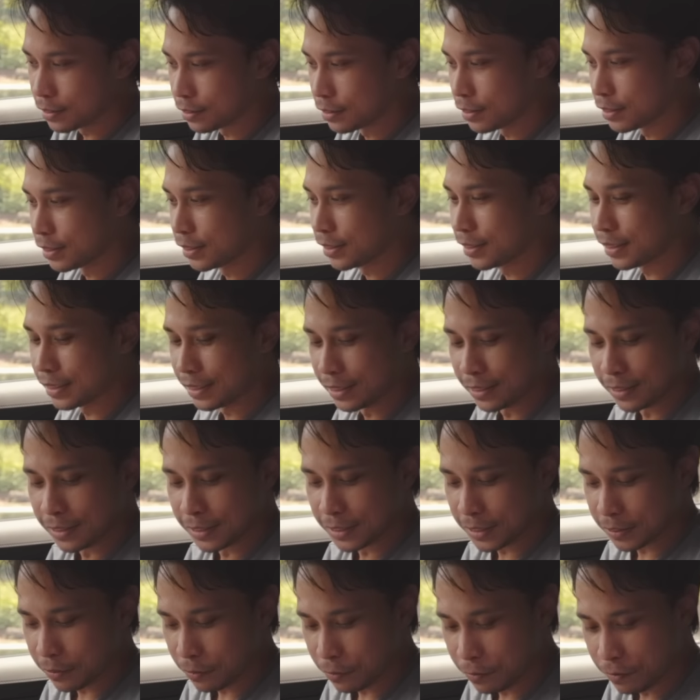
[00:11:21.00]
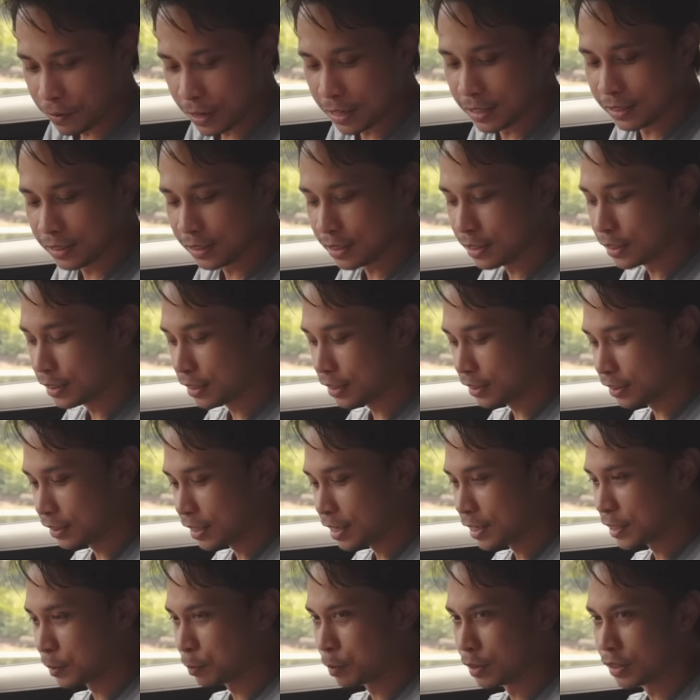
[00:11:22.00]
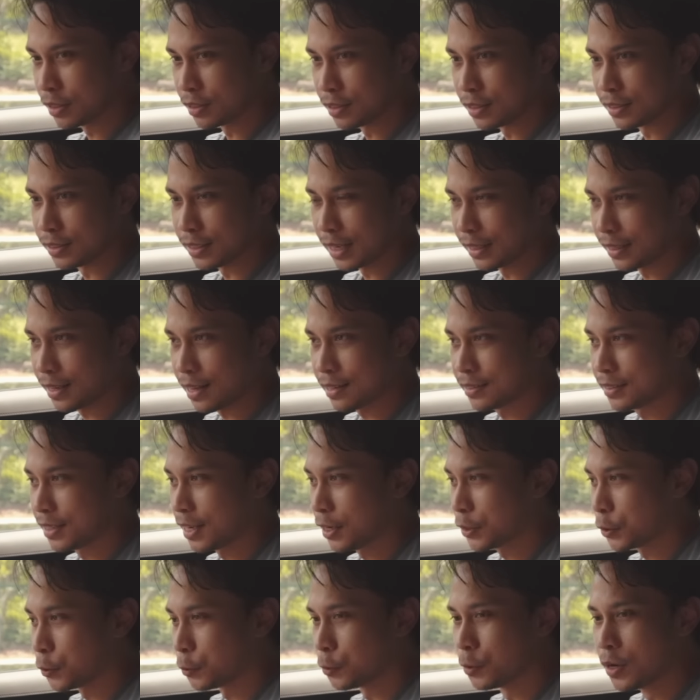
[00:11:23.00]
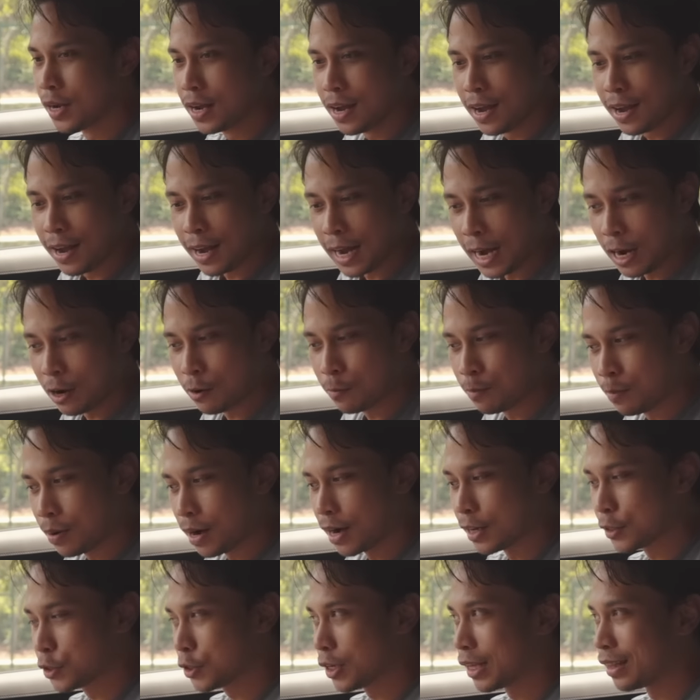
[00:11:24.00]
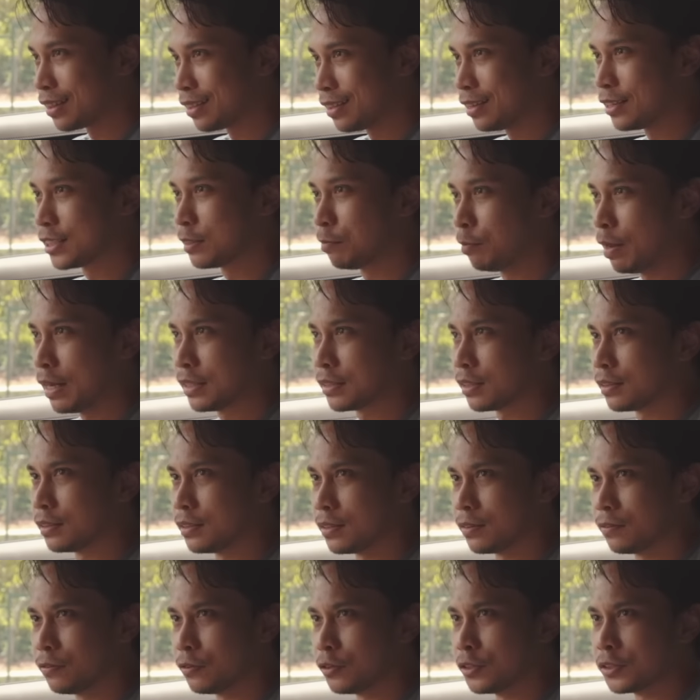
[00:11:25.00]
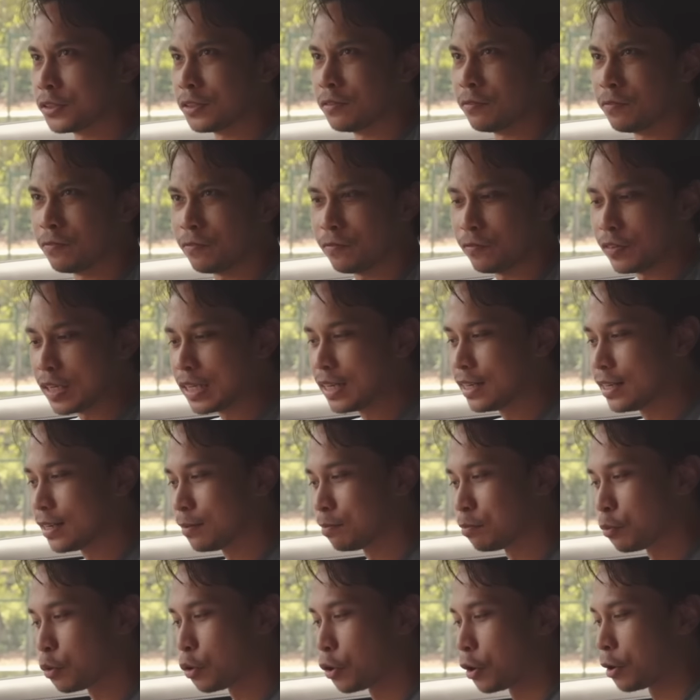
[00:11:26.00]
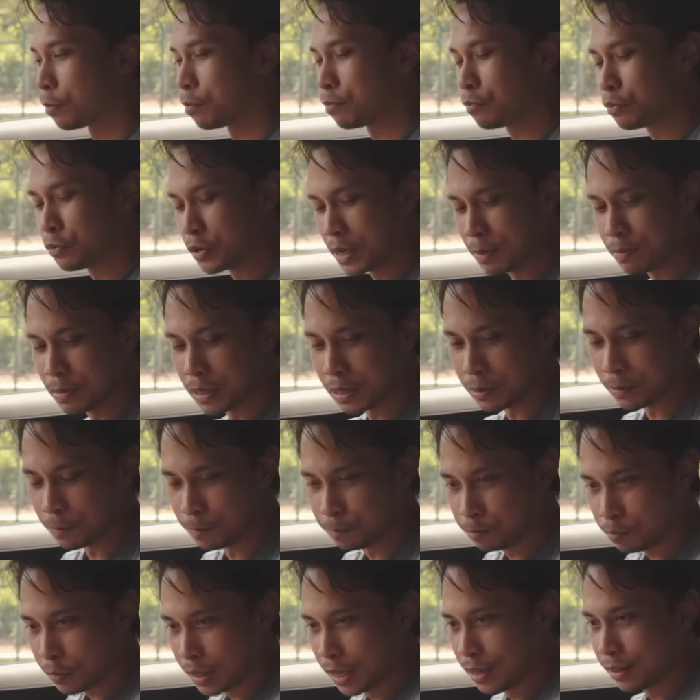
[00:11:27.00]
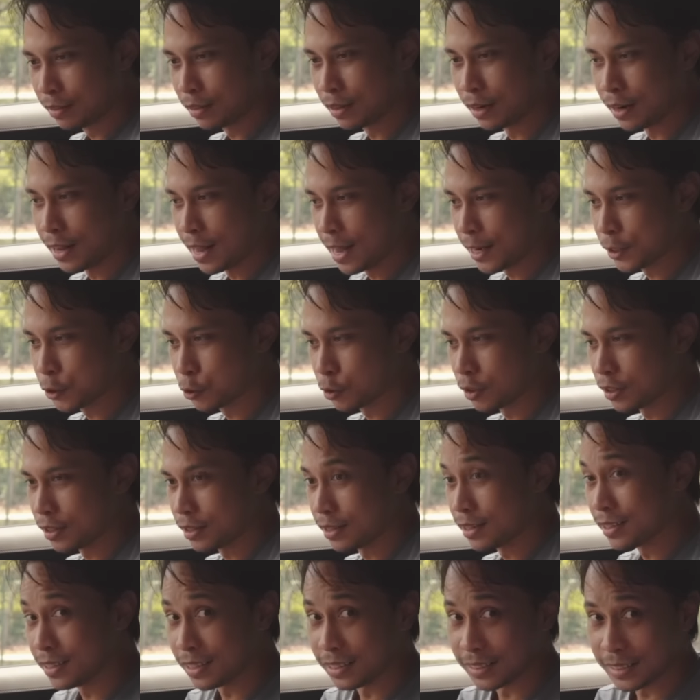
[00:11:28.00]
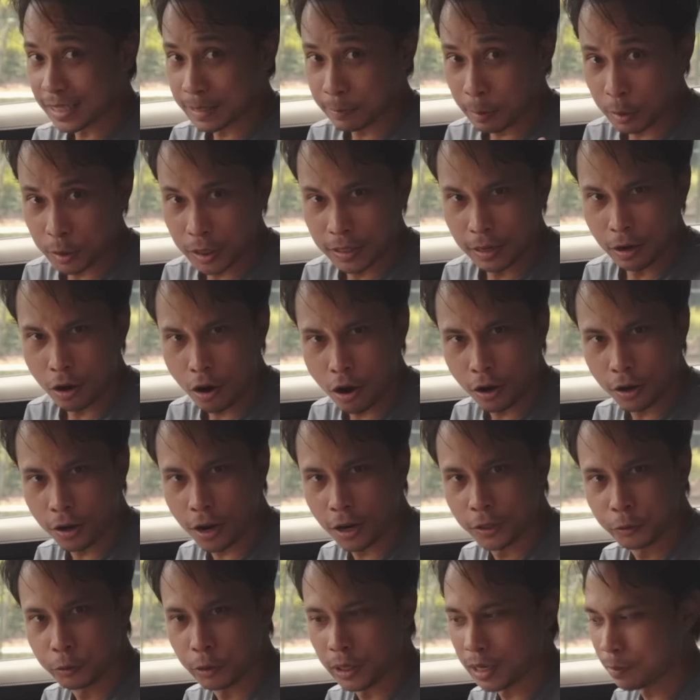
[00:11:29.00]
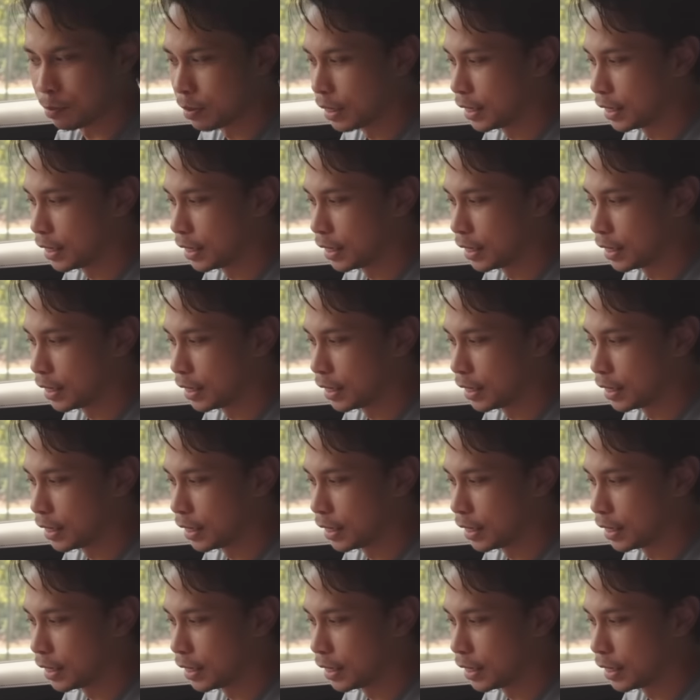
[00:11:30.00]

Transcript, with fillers: is, is vented seats, because I can't tell you how much this makes a difference in feeling more premium than it actually is, especially in a hot country like